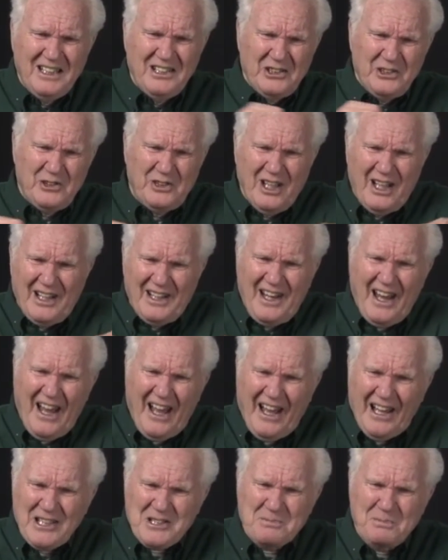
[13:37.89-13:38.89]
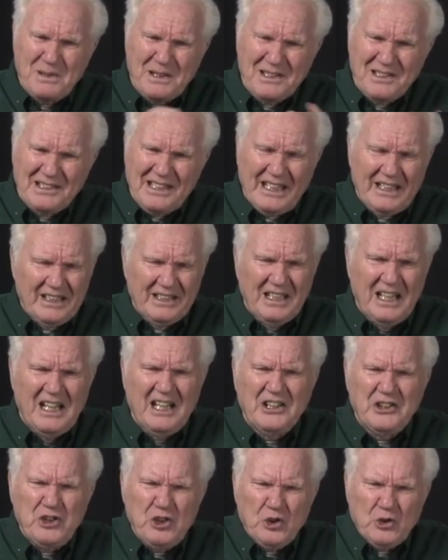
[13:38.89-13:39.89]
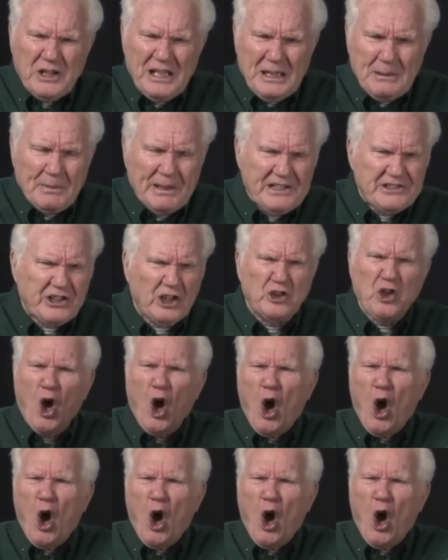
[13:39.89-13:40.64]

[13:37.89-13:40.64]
You got hospital debt. You keep he said,